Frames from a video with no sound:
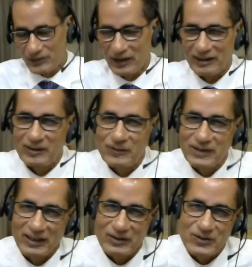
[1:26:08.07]
welcome.
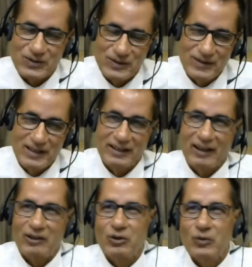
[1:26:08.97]
Thank you
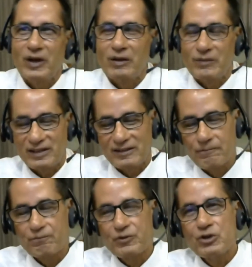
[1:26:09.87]
very much.
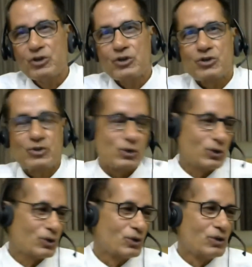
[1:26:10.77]

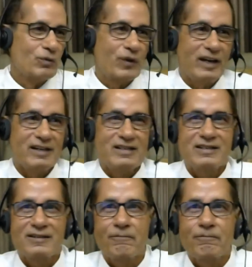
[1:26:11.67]
So,
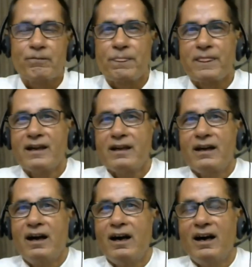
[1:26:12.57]
friends,
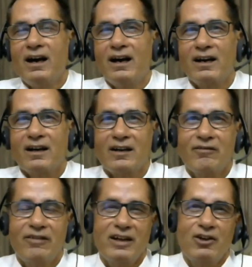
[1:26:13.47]

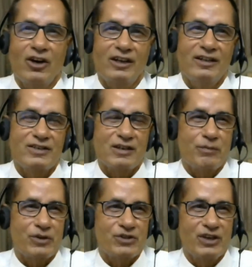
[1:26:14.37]
we got this
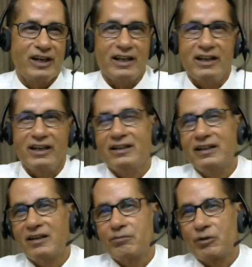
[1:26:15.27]
opportunity
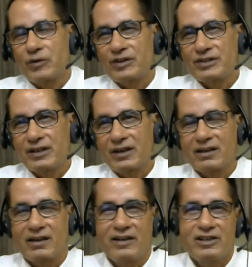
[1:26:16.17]
that Professor
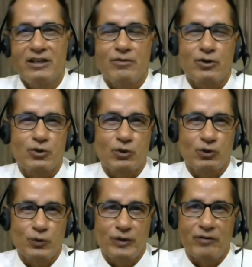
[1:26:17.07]
Rajiv Kishore
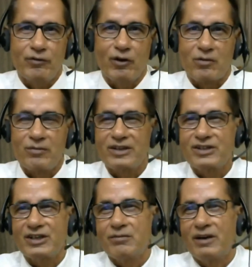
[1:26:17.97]
Dubey, former
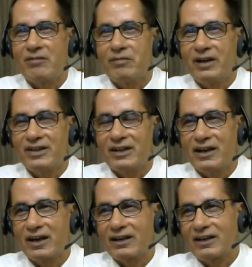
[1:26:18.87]
chairman and managing
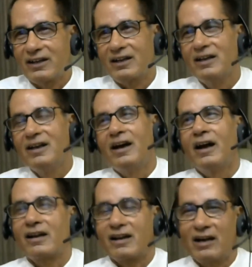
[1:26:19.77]
director,
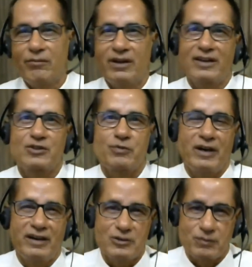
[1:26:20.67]
had come here,
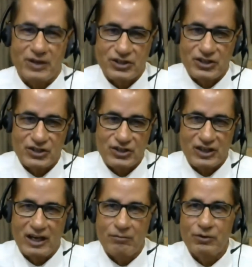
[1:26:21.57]
spared his precious
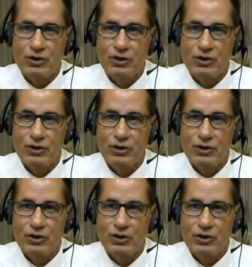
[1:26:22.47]
time